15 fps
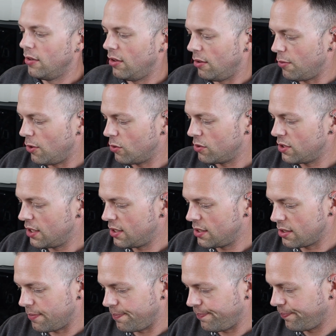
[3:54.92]
to the model
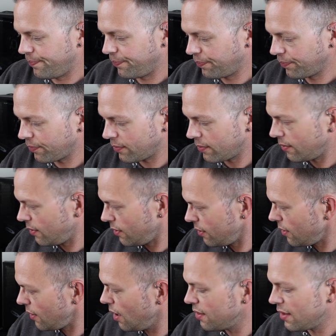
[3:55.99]
citizen.
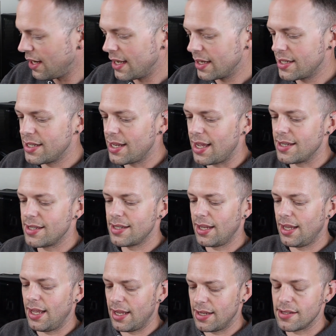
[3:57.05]
The next test
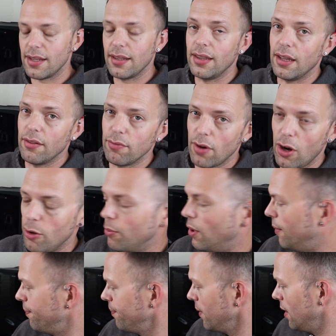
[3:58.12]
is the
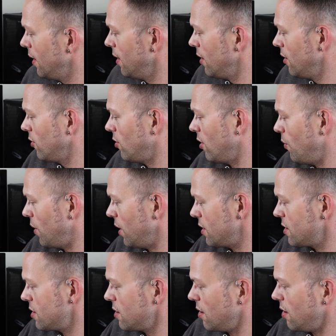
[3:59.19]
aroma. So we're going to
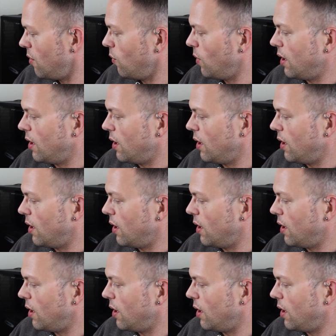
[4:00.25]
start